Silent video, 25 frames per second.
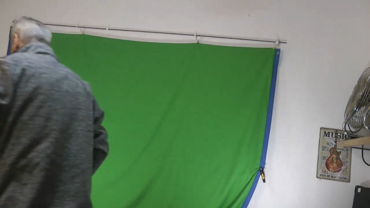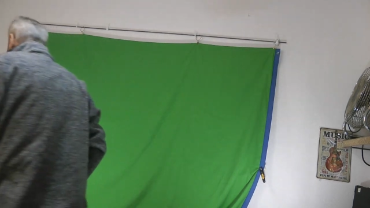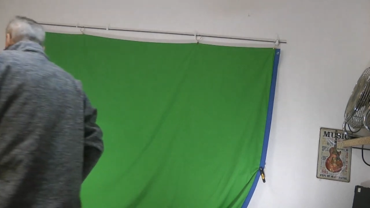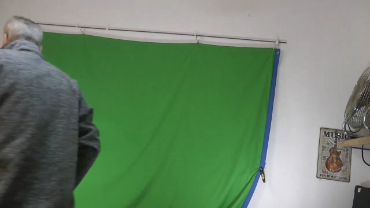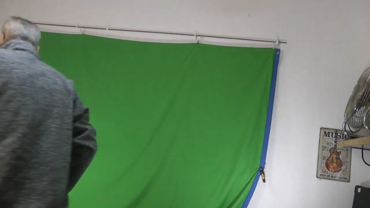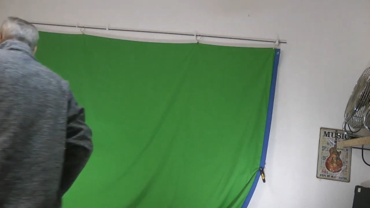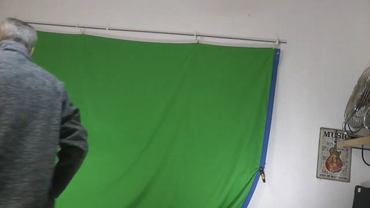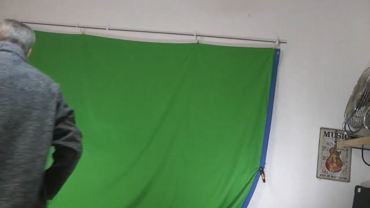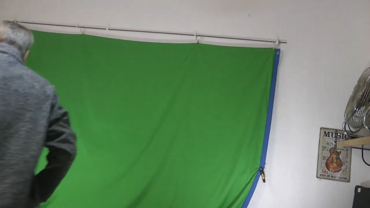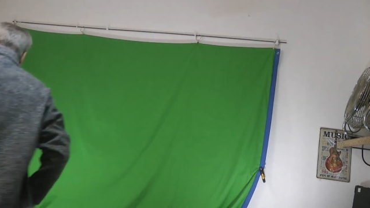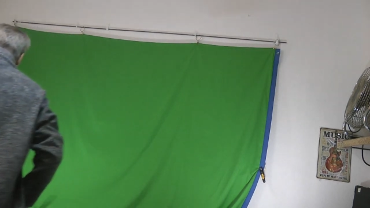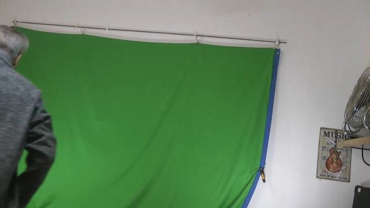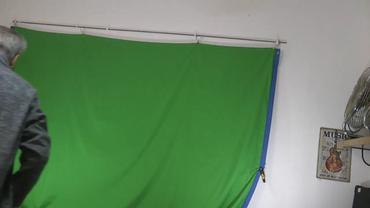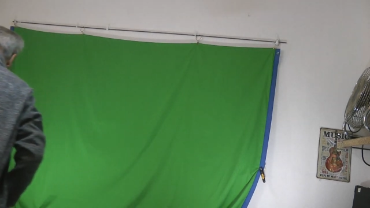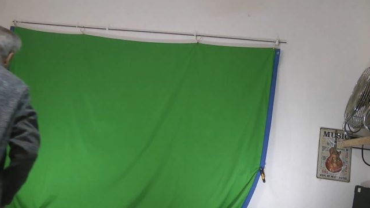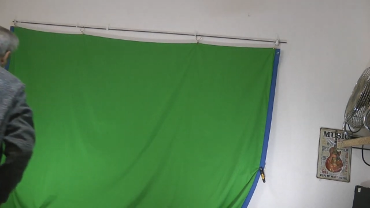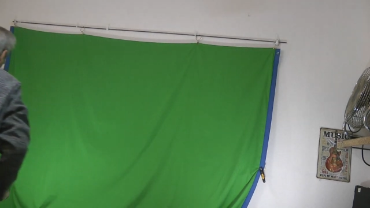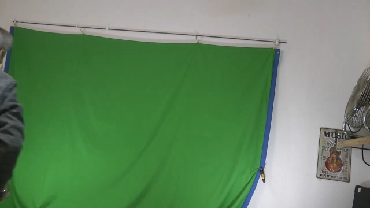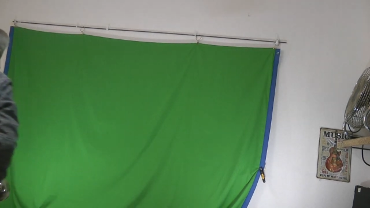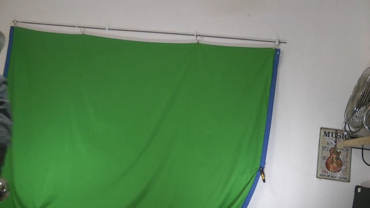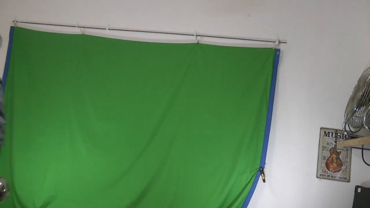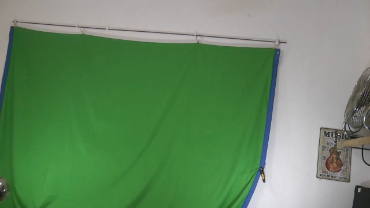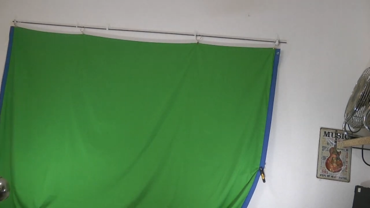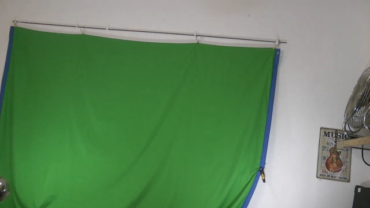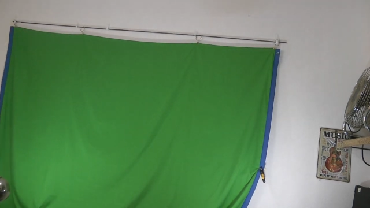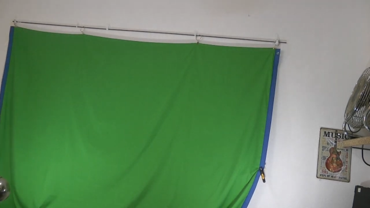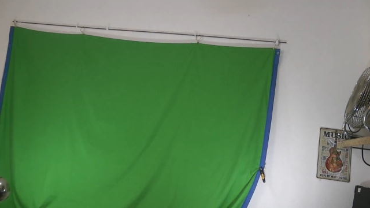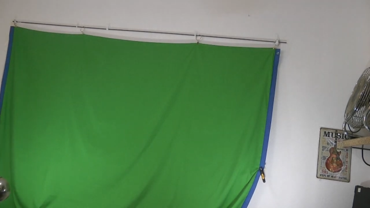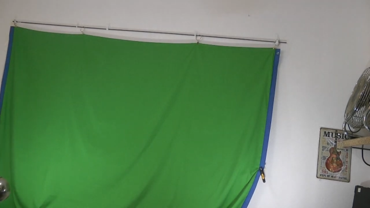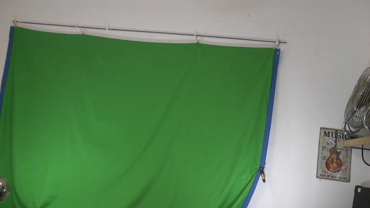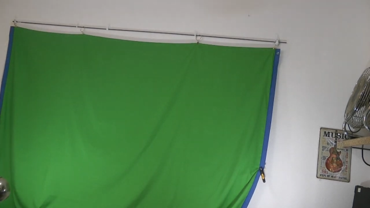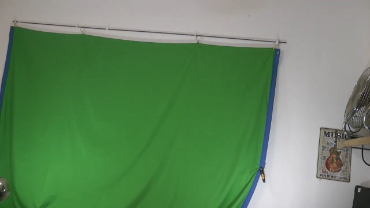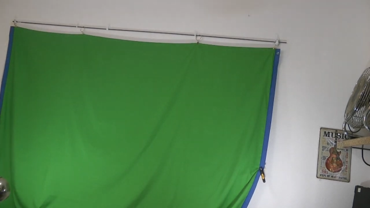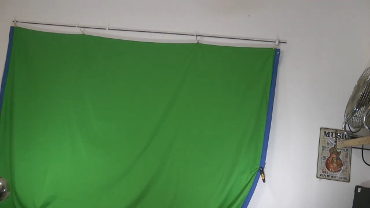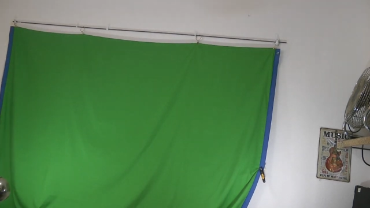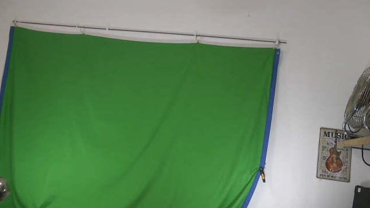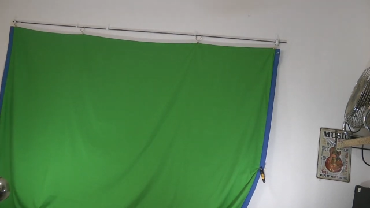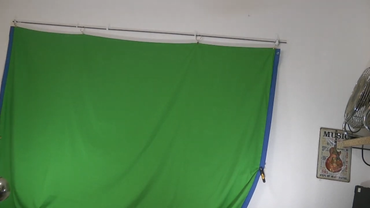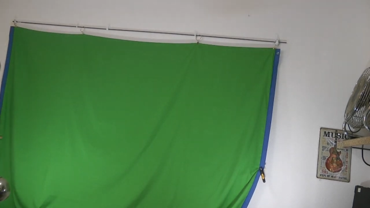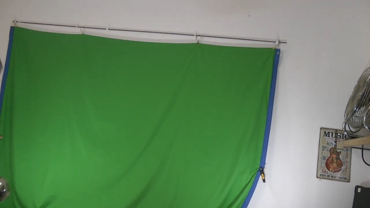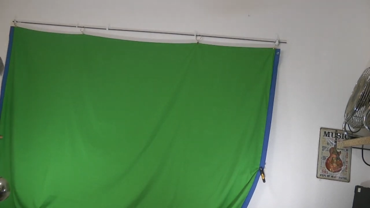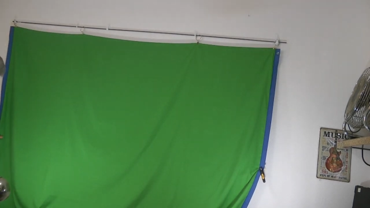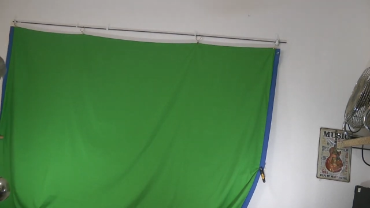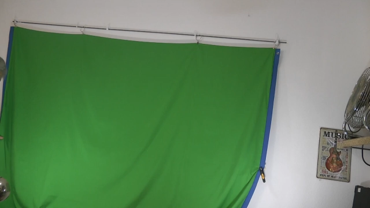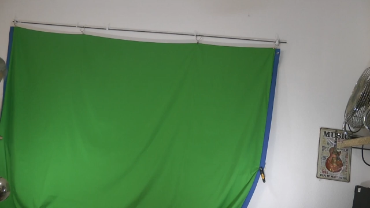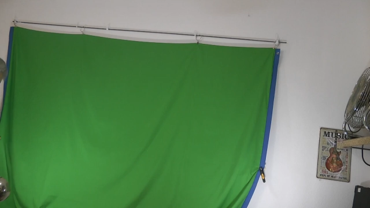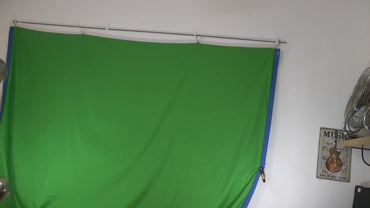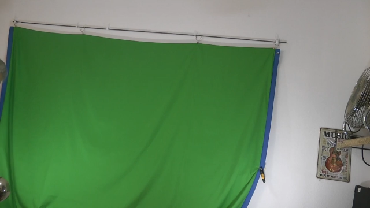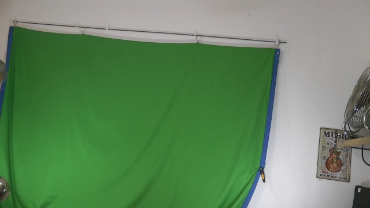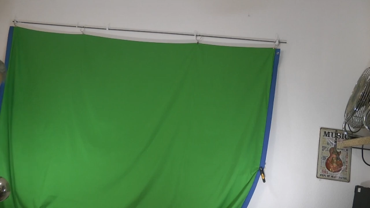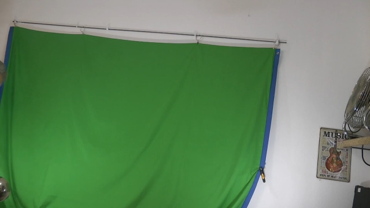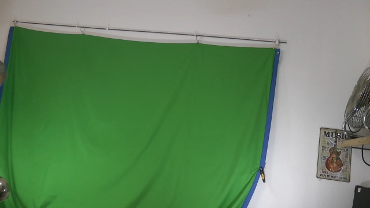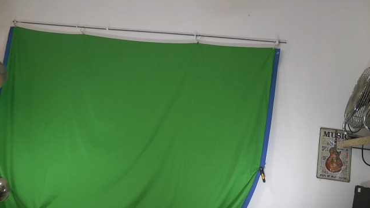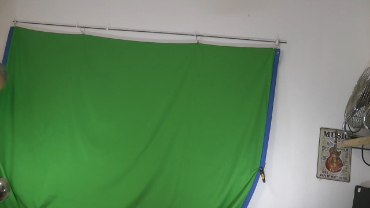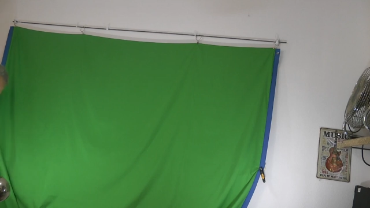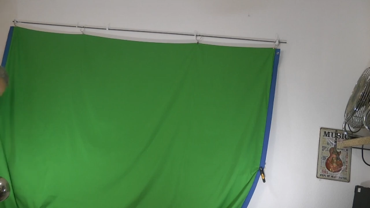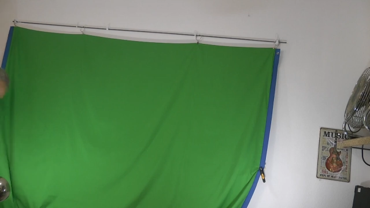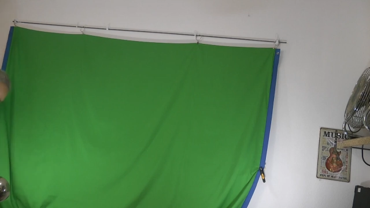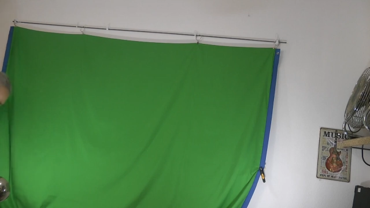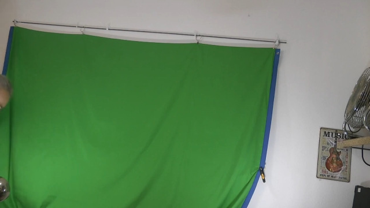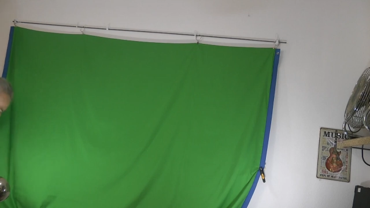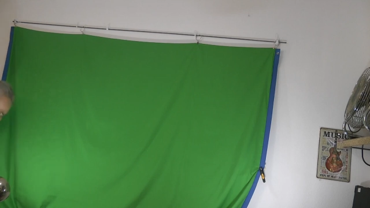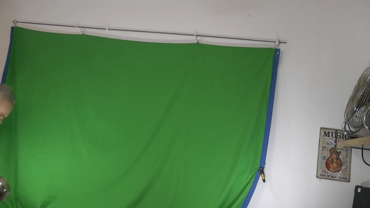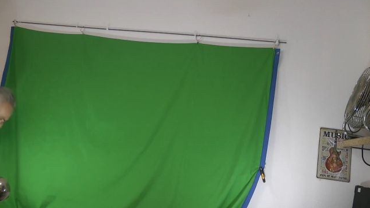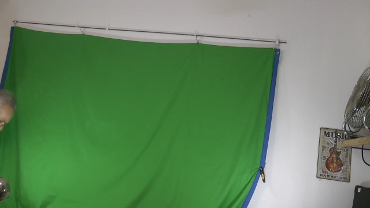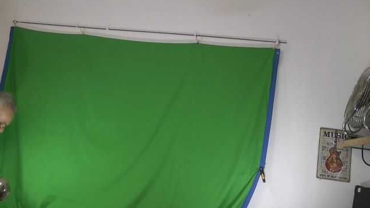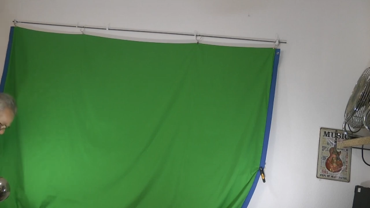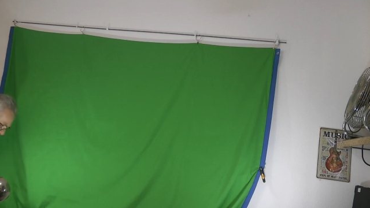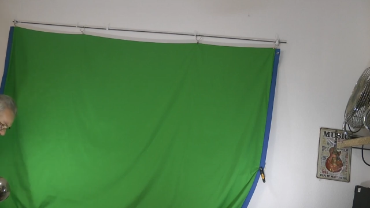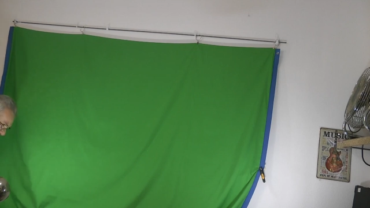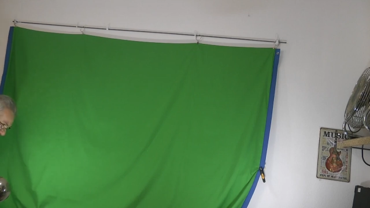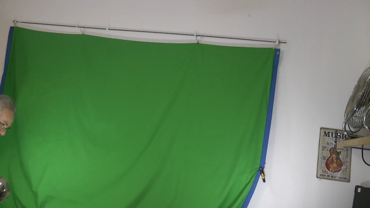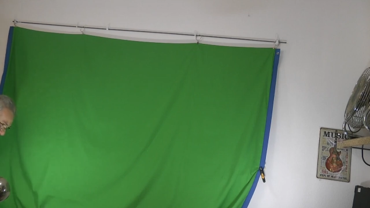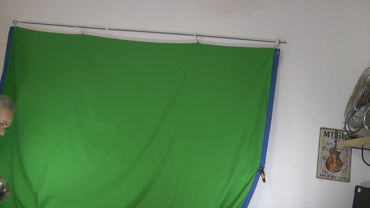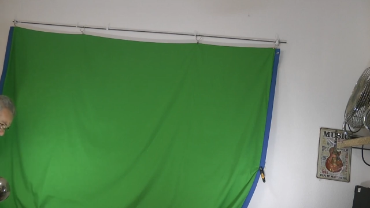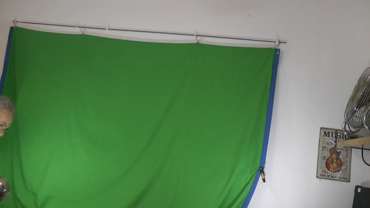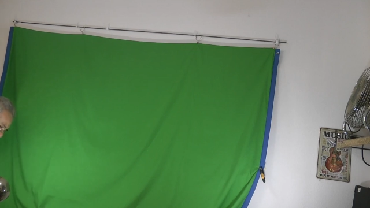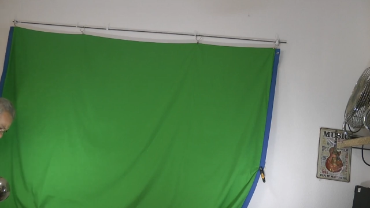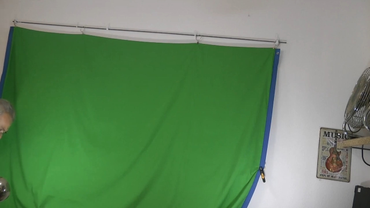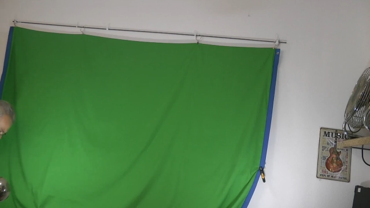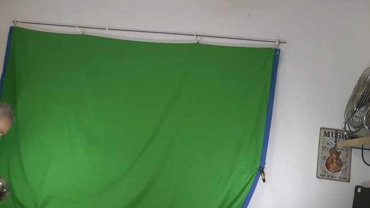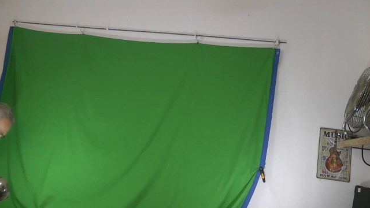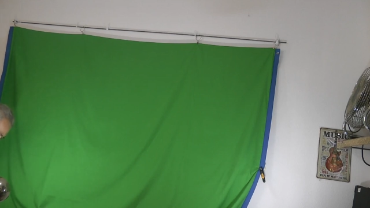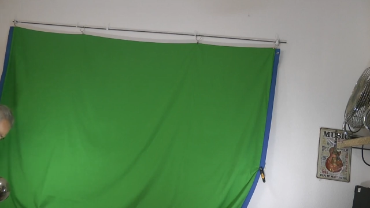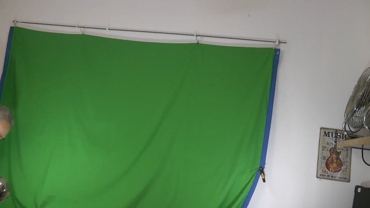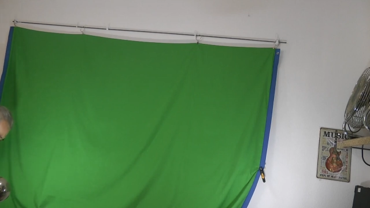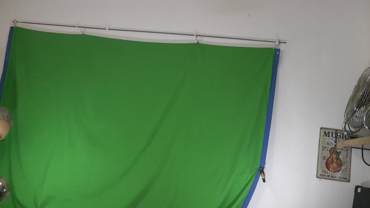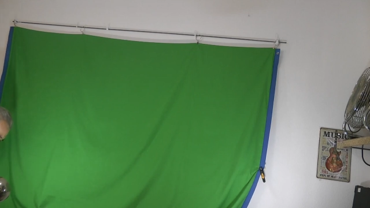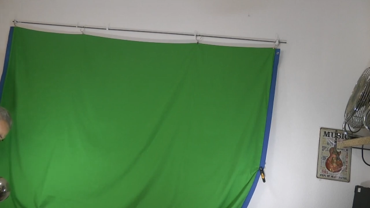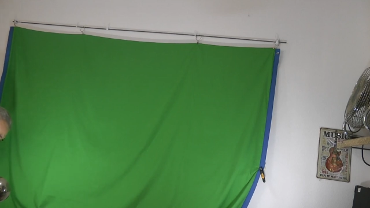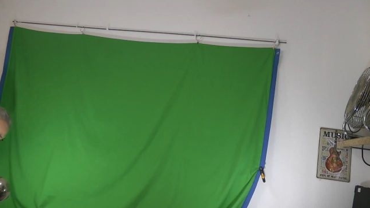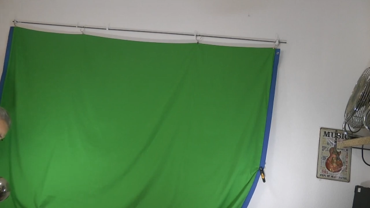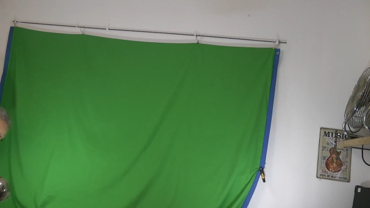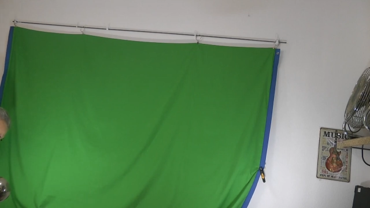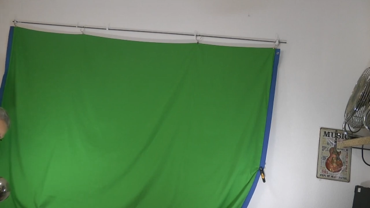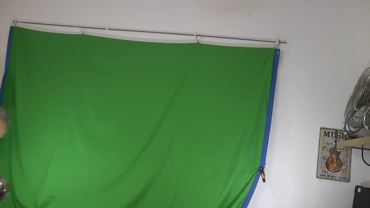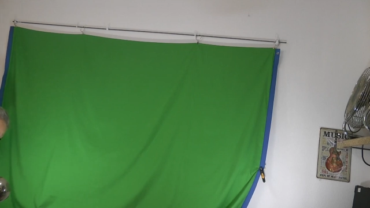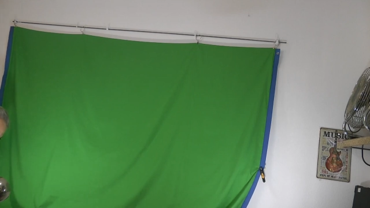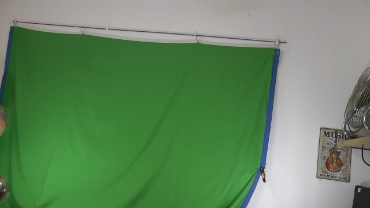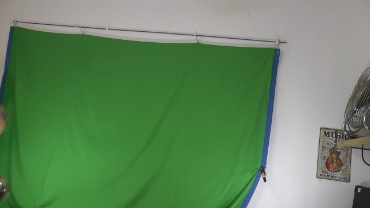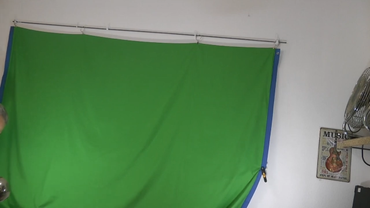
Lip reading: (no speaker visible)